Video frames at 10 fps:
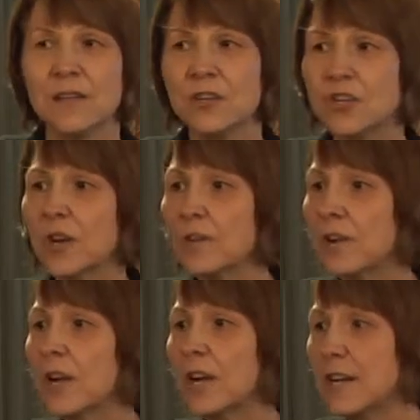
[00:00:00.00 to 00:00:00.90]
The
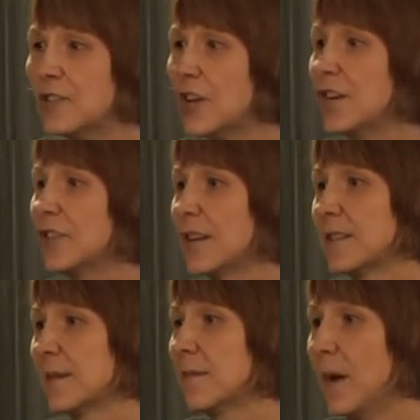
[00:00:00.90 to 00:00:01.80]
children are going to judge
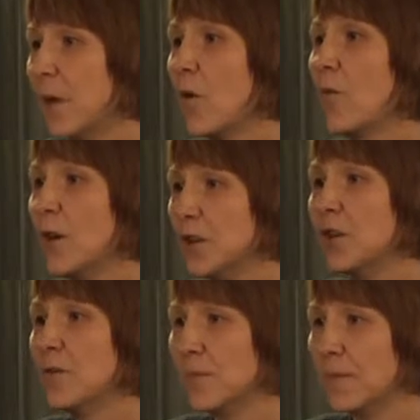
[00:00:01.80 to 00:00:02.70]
us by what we
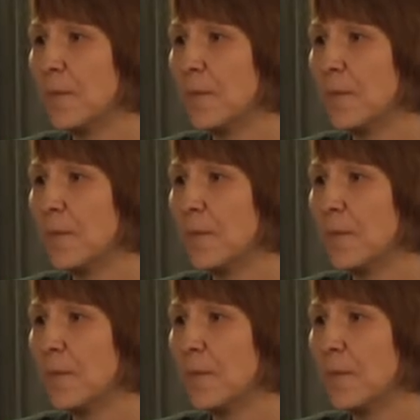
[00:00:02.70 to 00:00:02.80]
do.